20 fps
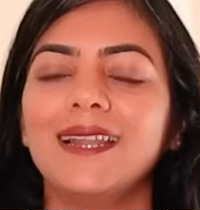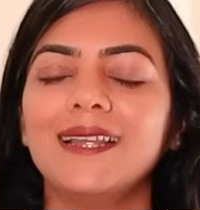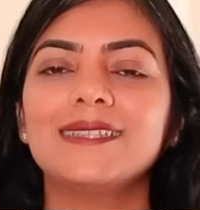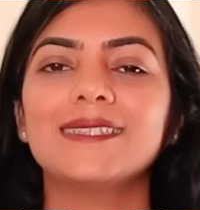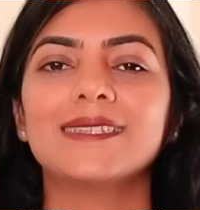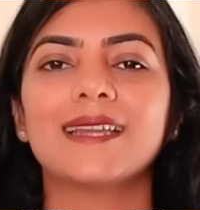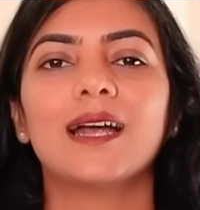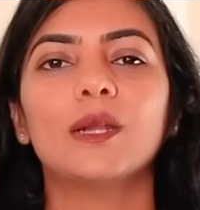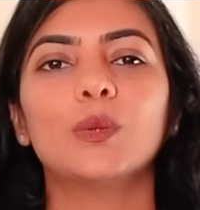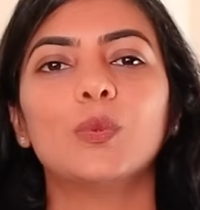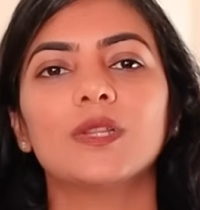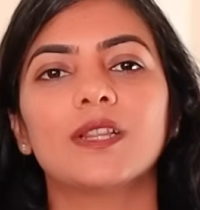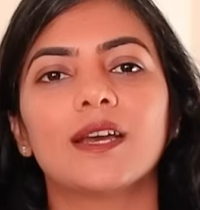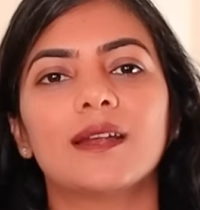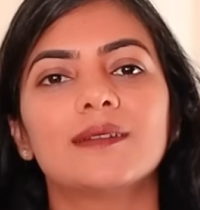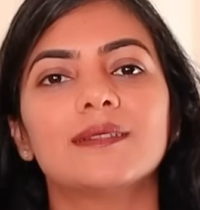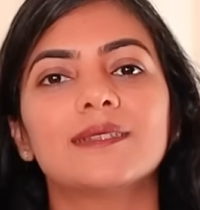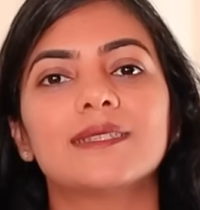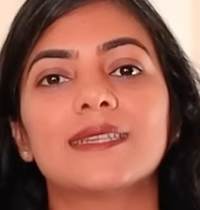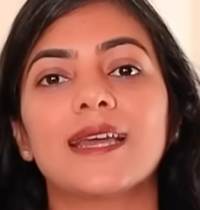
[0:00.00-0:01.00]
Let's start with
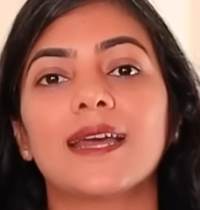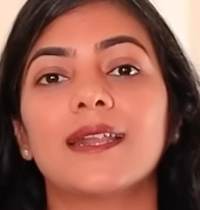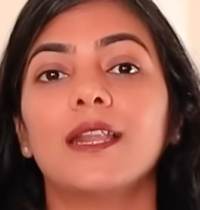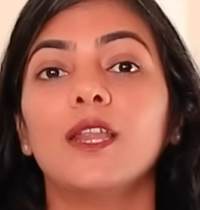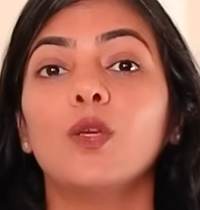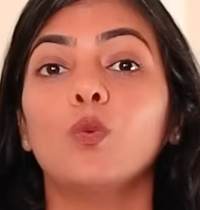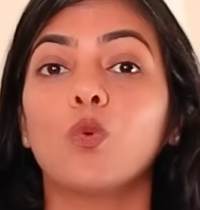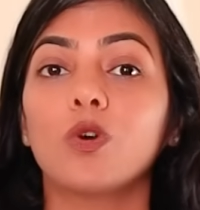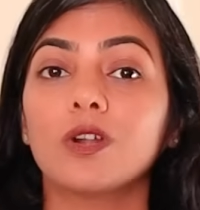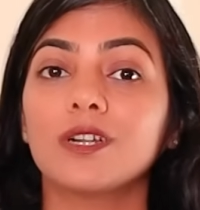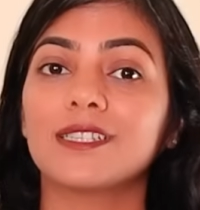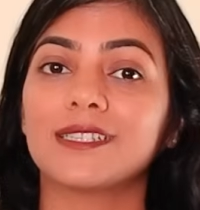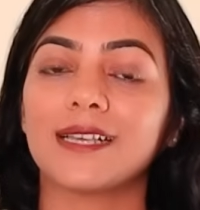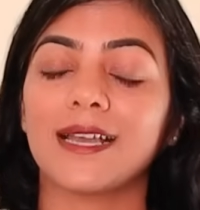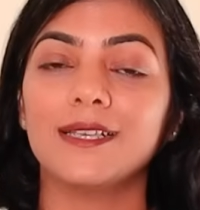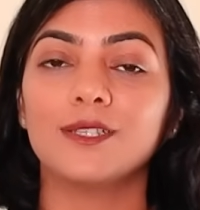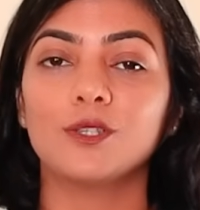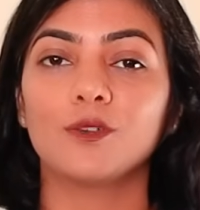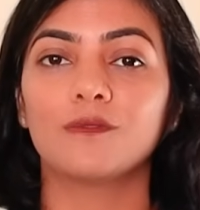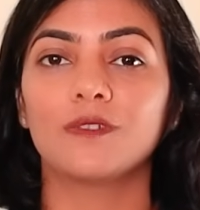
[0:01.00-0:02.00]
understanding what
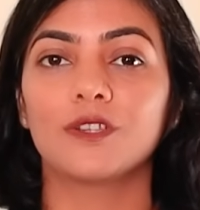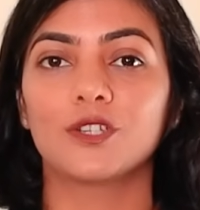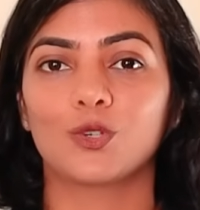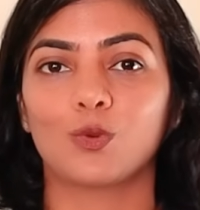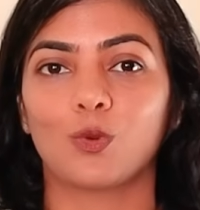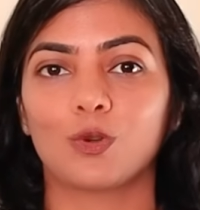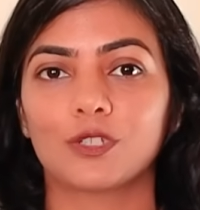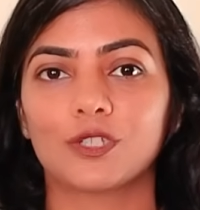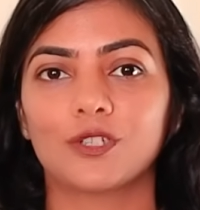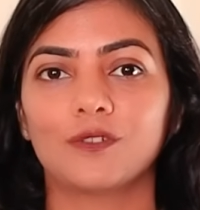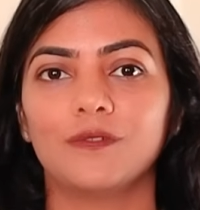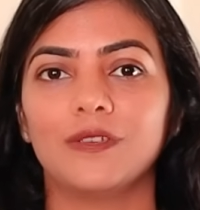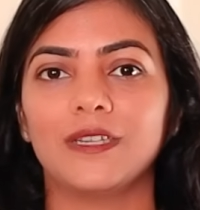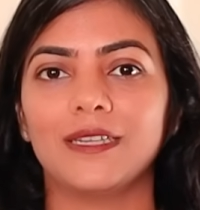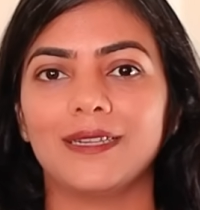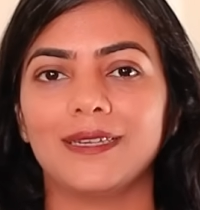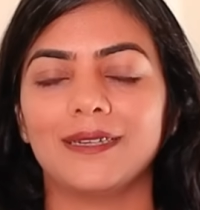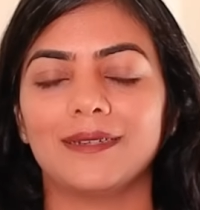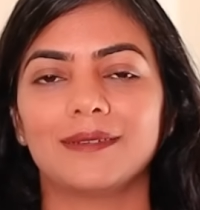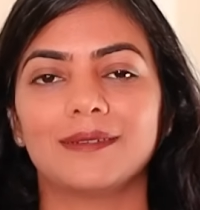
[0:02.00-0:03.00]
size of dishwasher we
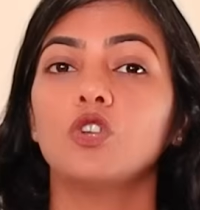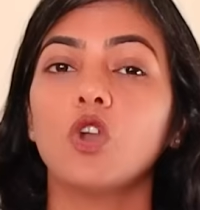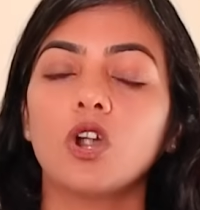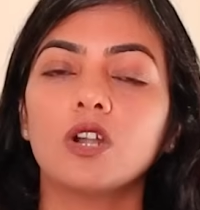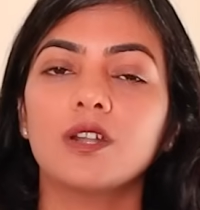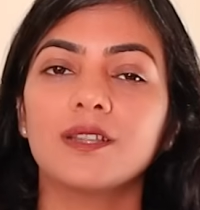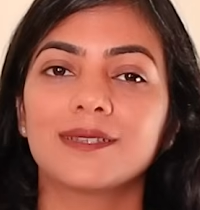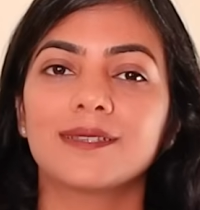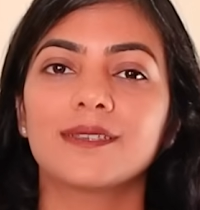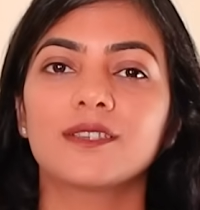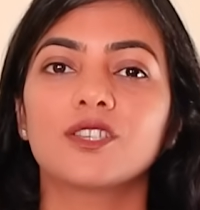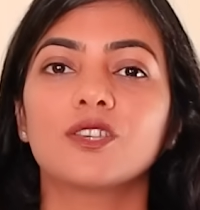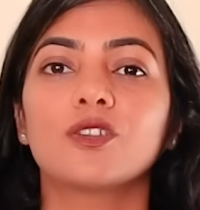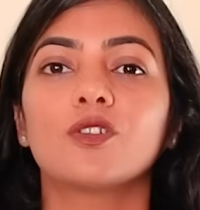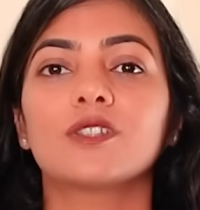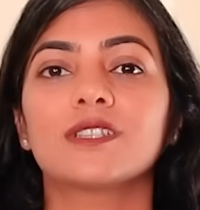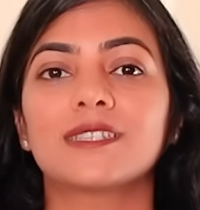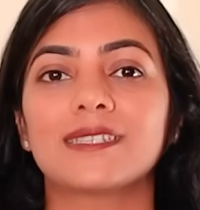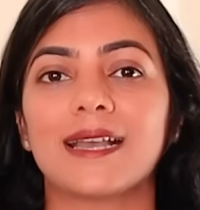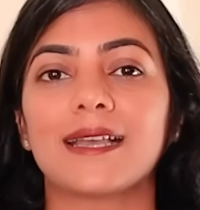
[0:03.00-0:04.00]
need. Your decision
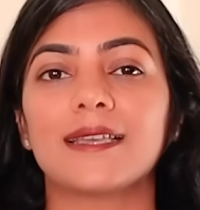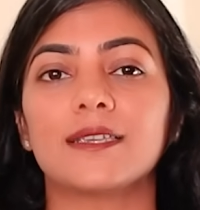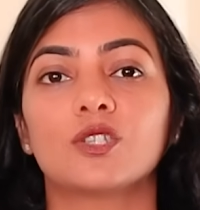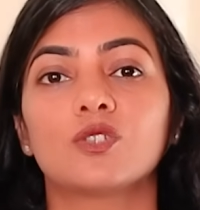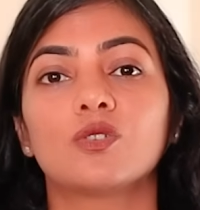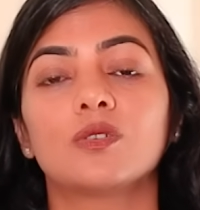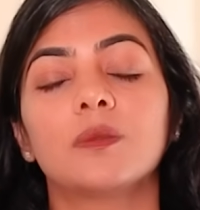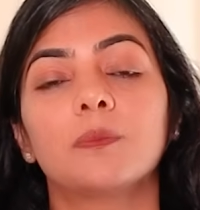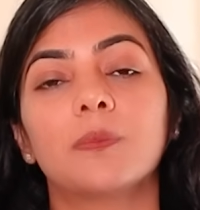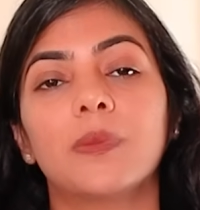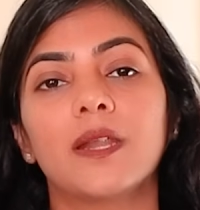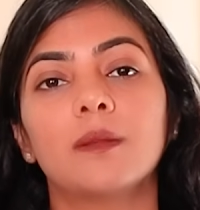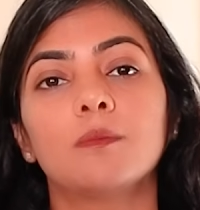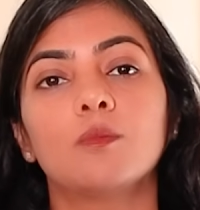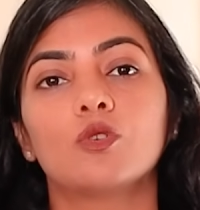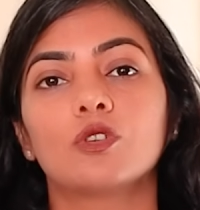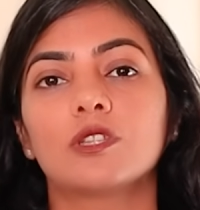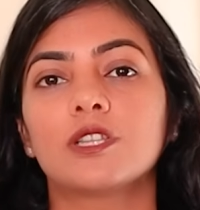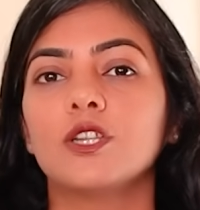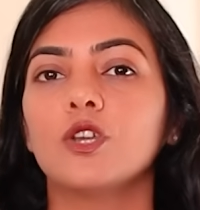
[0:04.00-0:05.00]
on size should depend
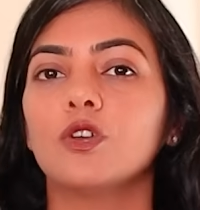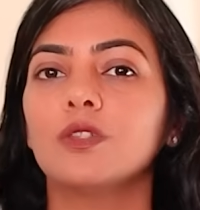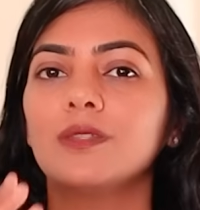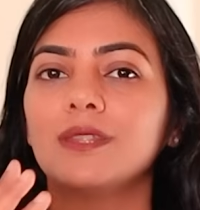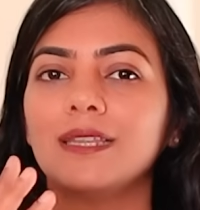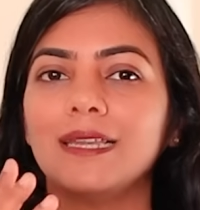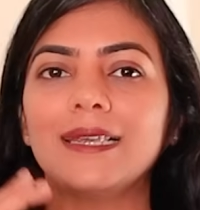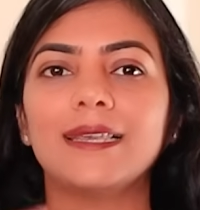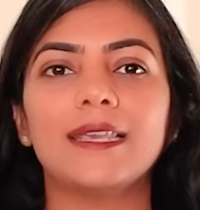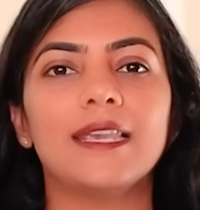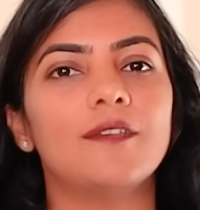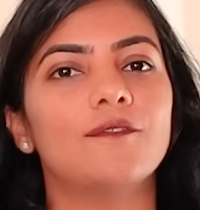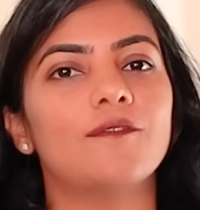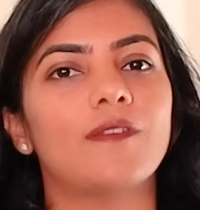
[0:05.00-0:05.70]
mostly on 3 key